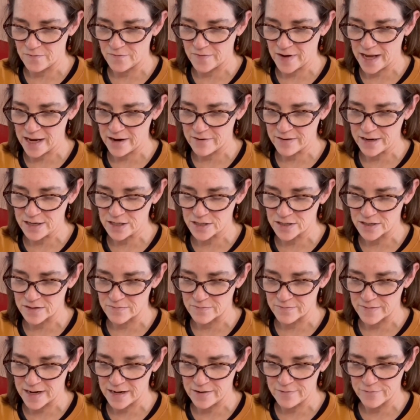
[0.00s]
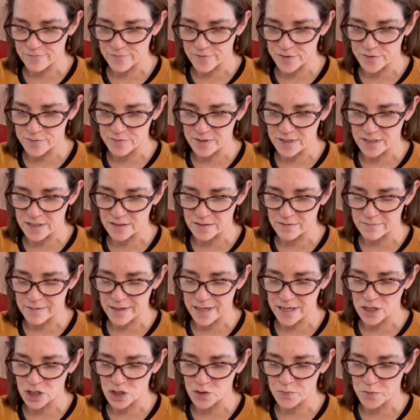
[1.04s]
Fire engine red fruit is
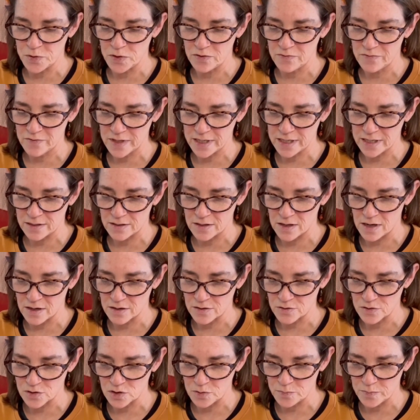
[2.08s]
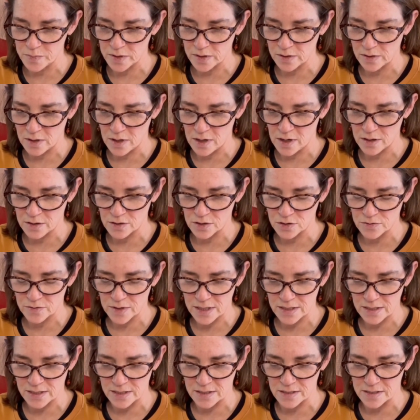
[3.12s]
arranged beautifully along super long
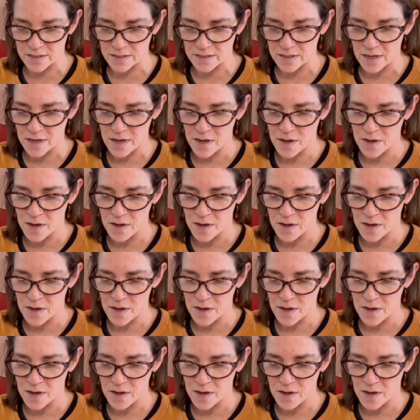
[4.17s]
trusses.